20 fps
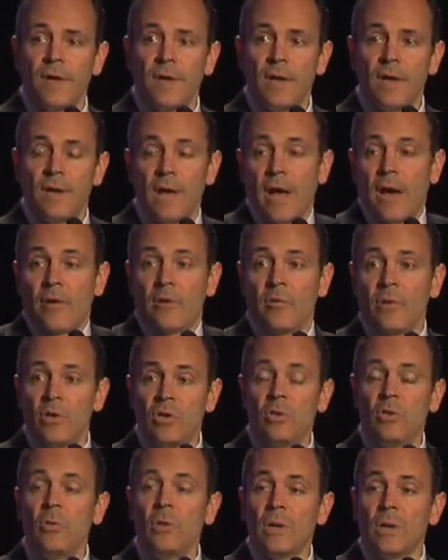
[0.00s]
And how do we
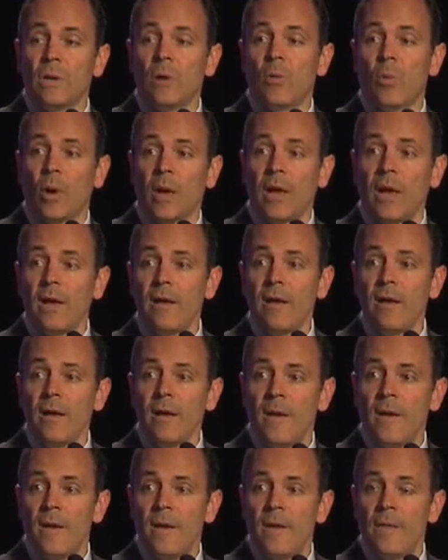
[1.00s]
do it in a way
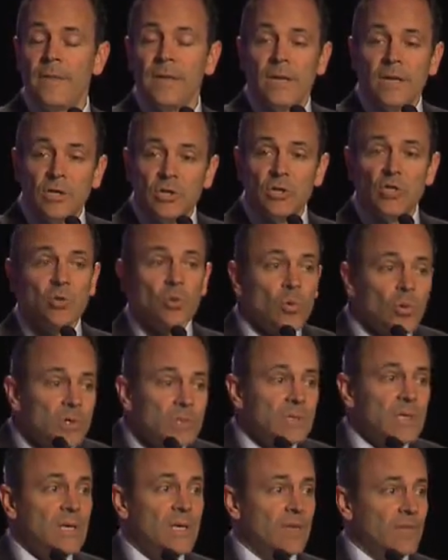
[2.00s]
that ensures
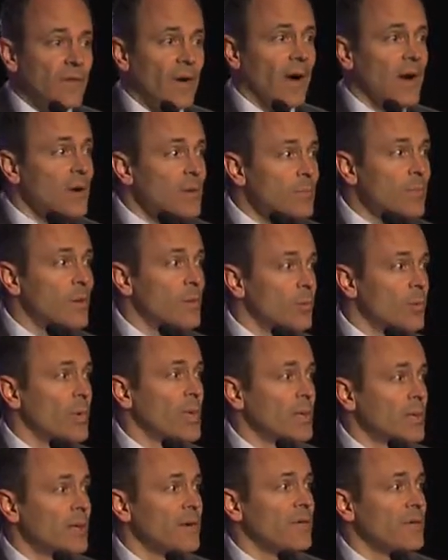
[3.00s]
the environment we
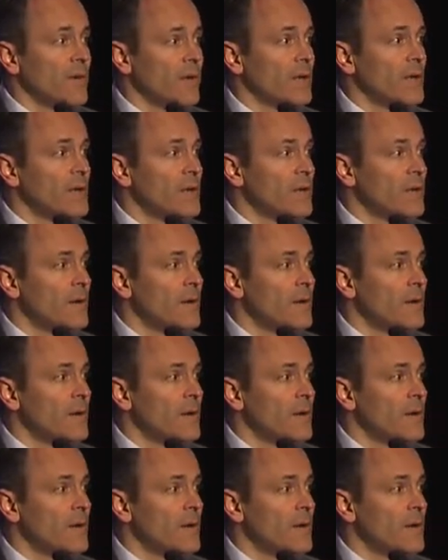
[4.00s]
live in